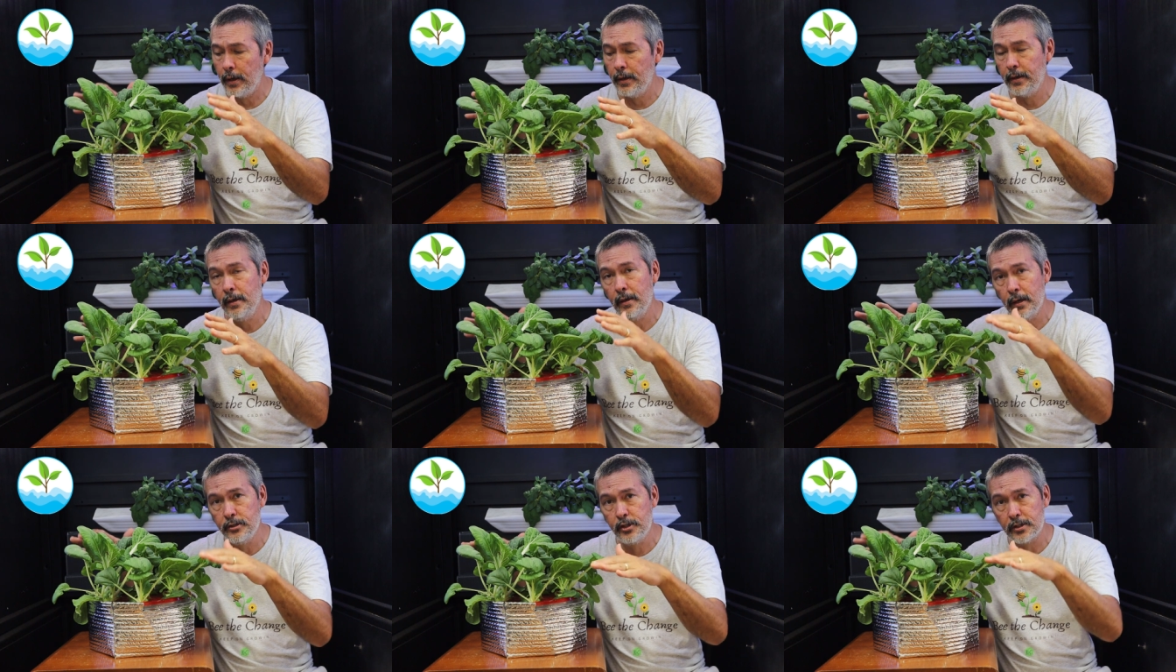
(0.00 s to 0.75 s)

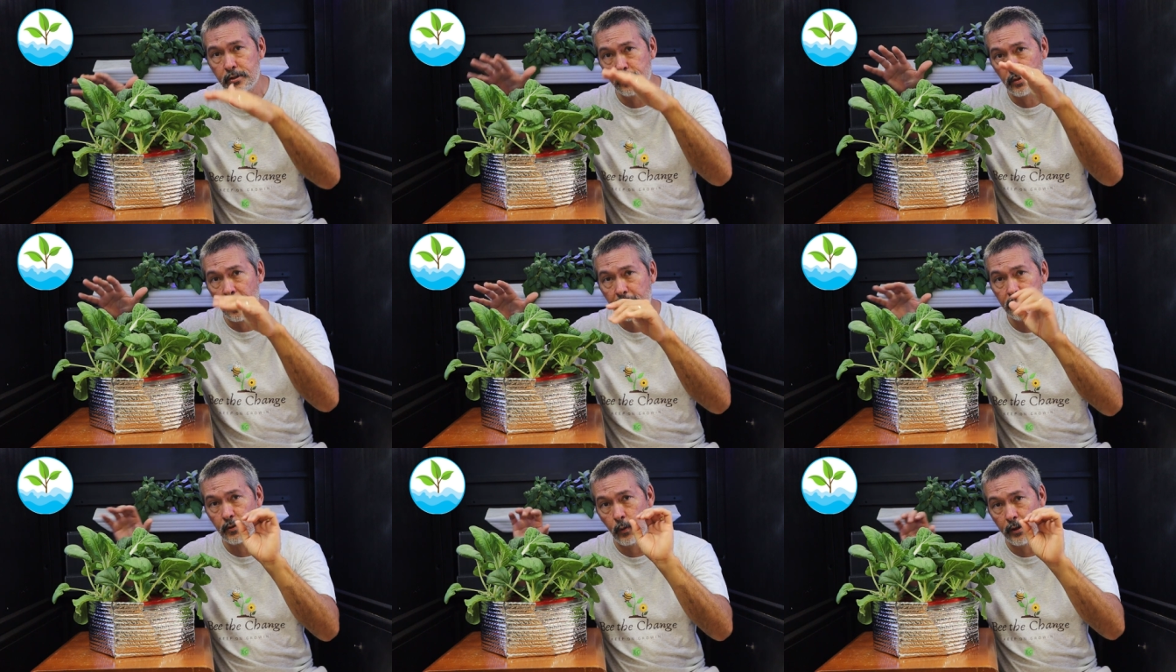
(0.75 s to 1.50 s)
and adjust your
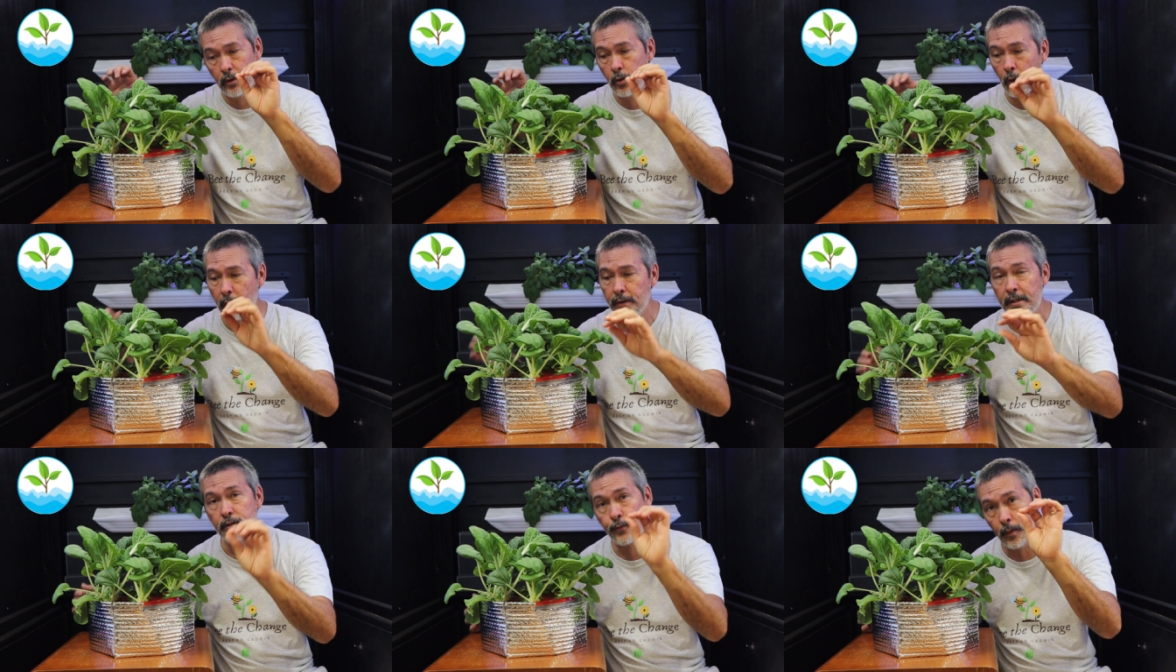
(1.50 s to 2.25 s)
lights when you're growing
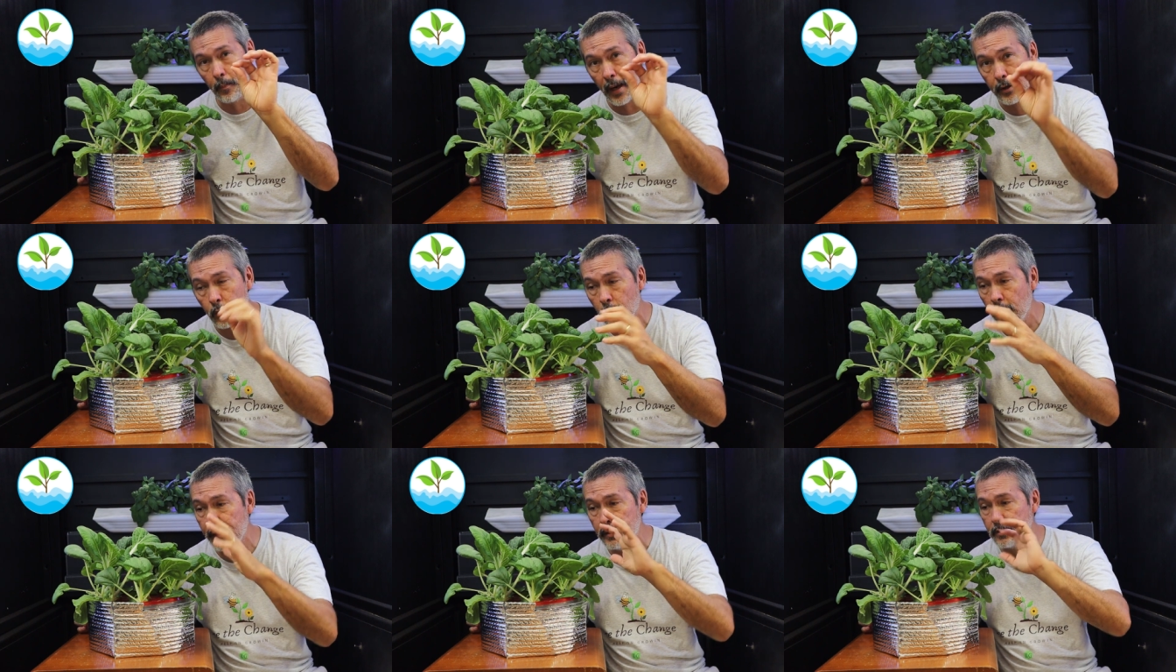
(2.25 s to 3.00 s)
these from
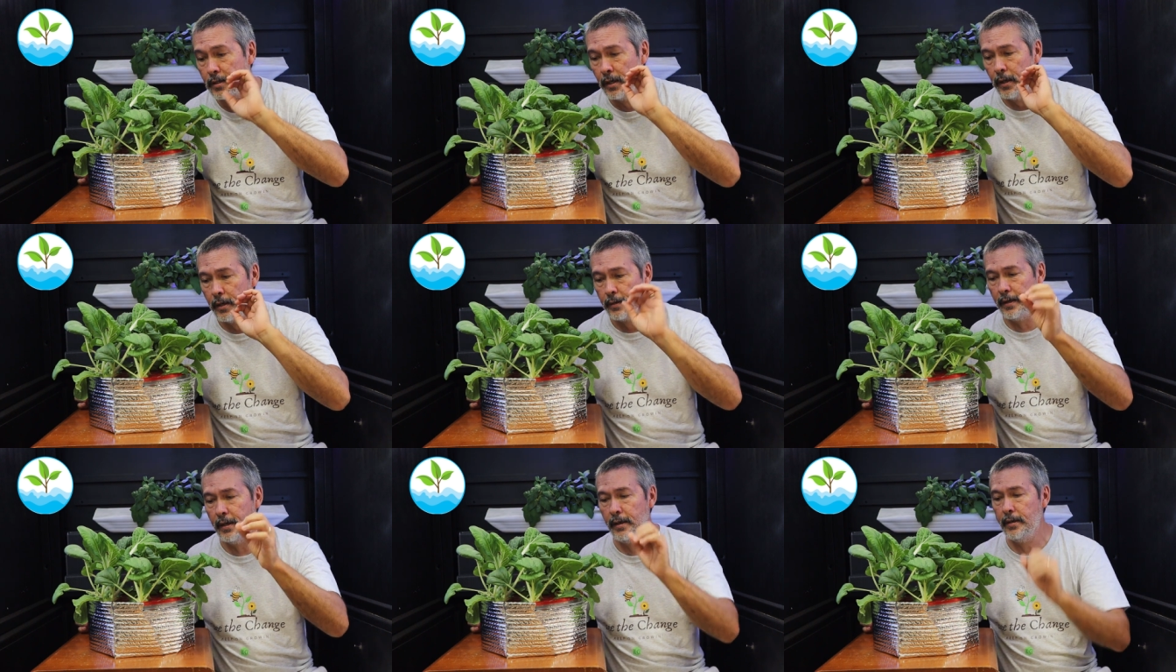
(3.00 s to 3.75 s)
microgreens,
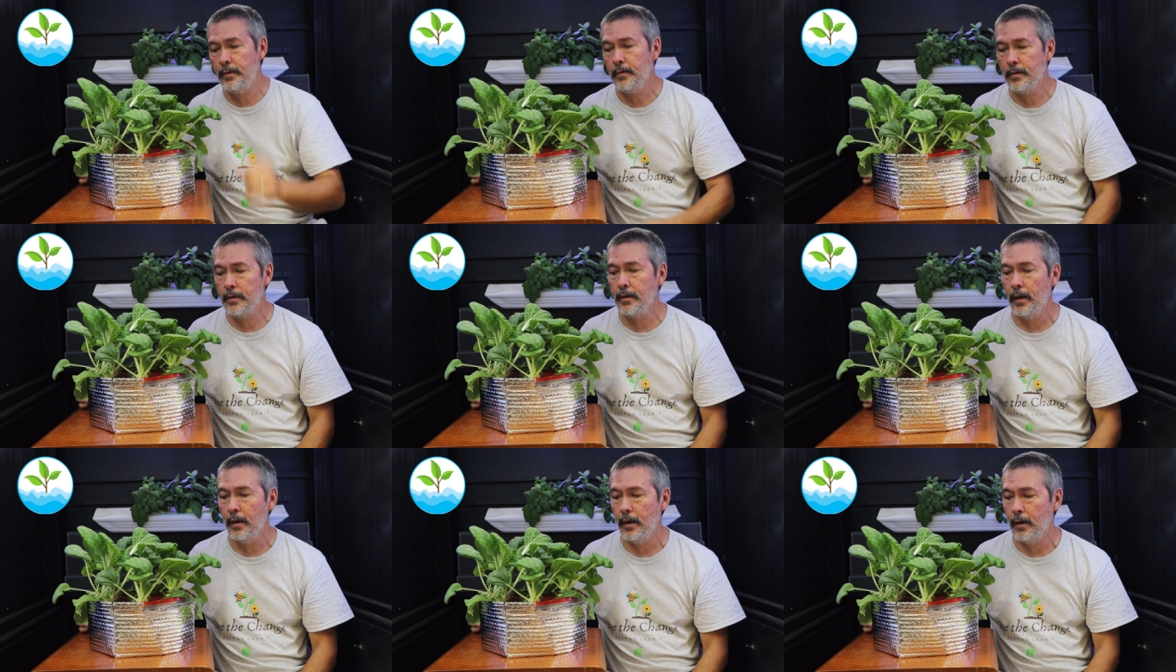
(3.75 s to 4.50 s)
then
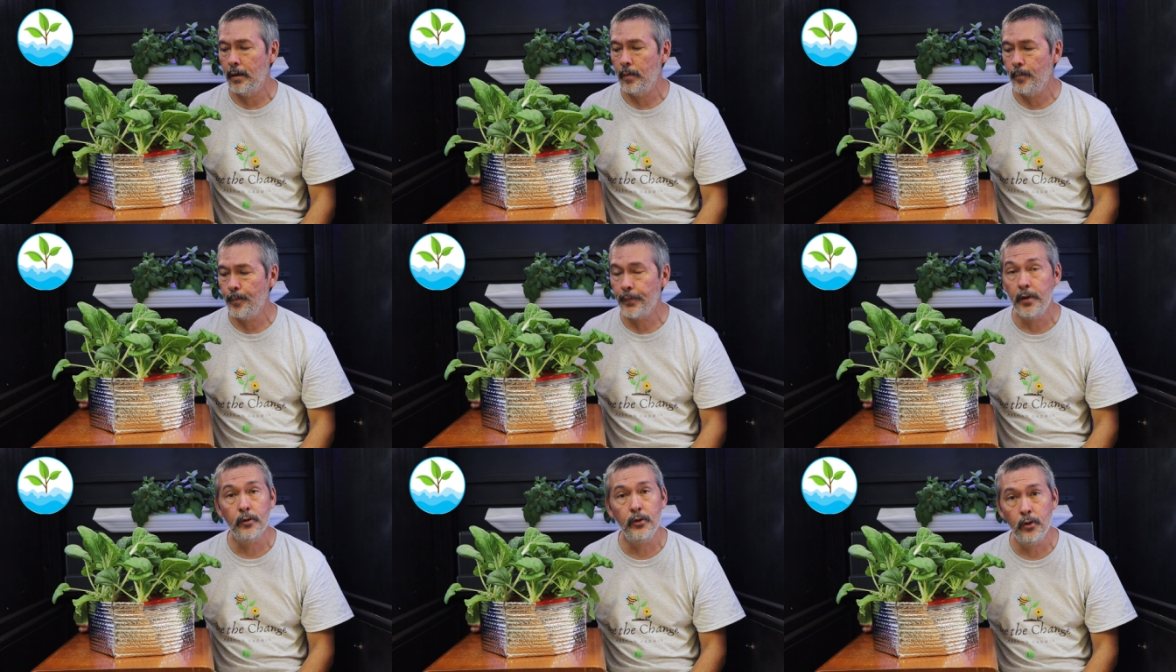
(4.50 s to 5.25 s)
uh,
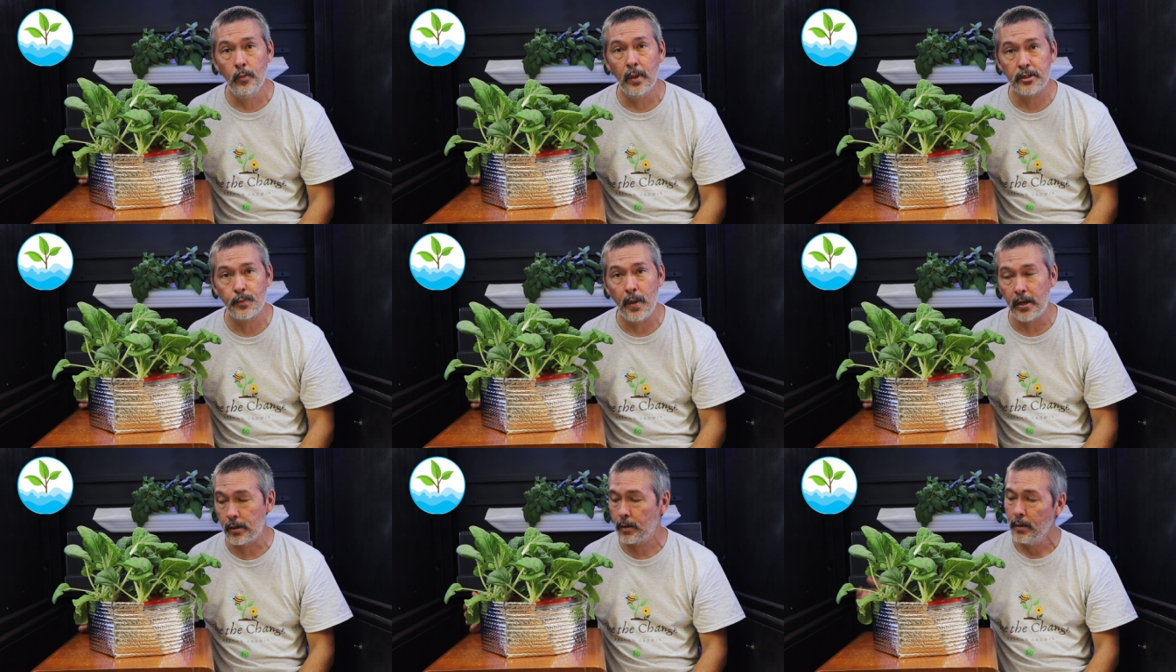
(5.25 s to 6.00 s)
you'll do much
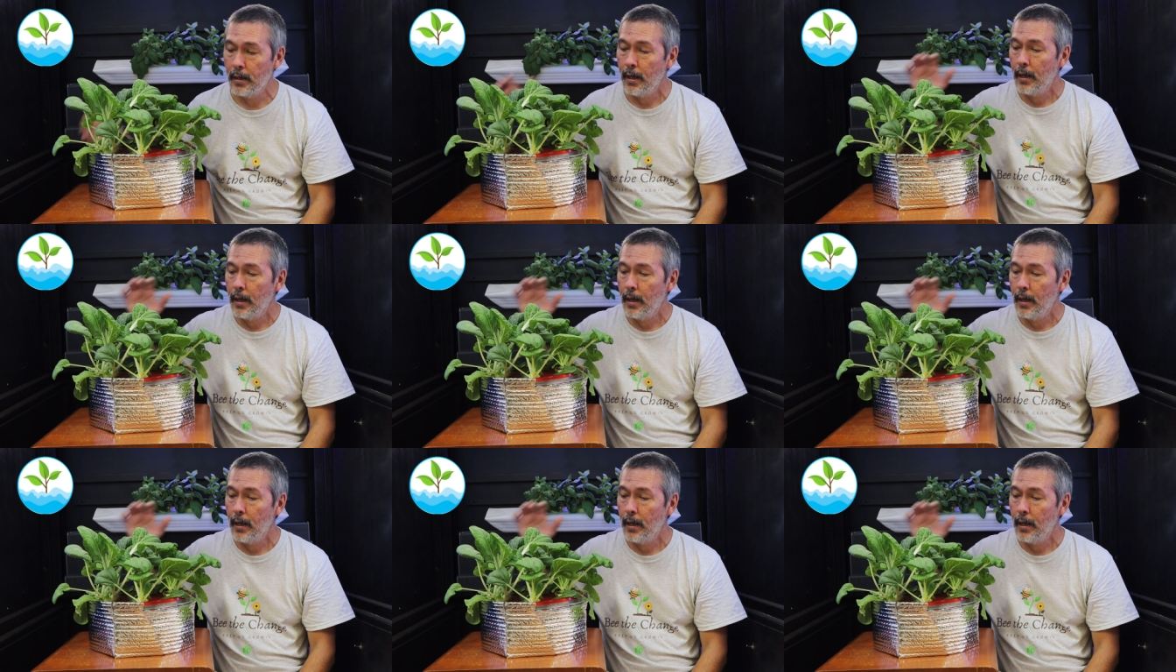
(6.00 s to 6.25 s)
better.